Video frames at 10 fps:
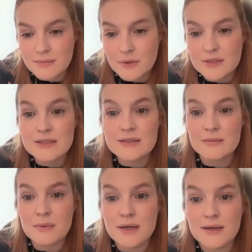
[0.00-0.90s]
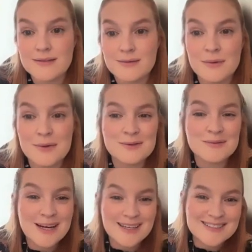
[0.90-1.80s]
Oh, it's disappeared. So
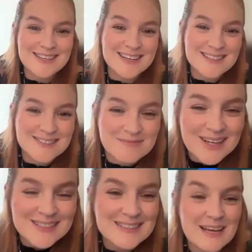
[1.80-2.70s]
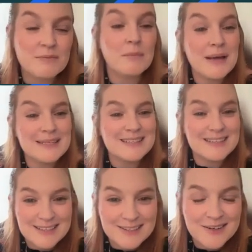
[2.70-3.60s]
somebody answered it as marked it as like, but
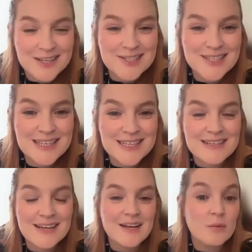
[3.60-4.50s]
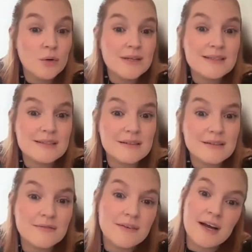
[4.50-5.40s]
basically the question is, would they
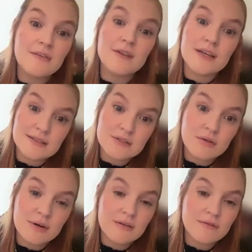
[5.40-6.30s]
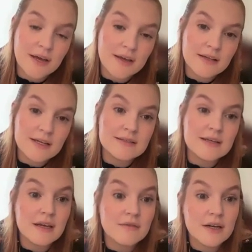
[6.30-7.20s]
still fine for the historic
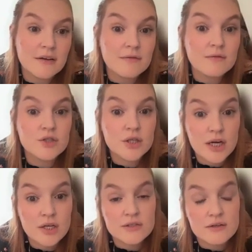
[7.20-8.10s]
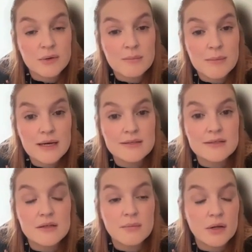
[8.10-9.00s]
failings, even if changes have been made
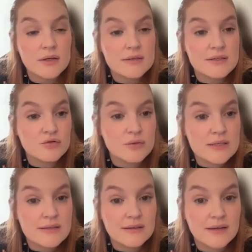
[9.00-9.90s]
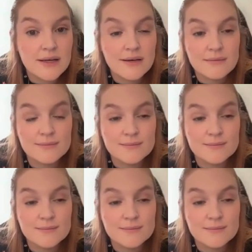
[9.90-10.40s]
to the policies recently?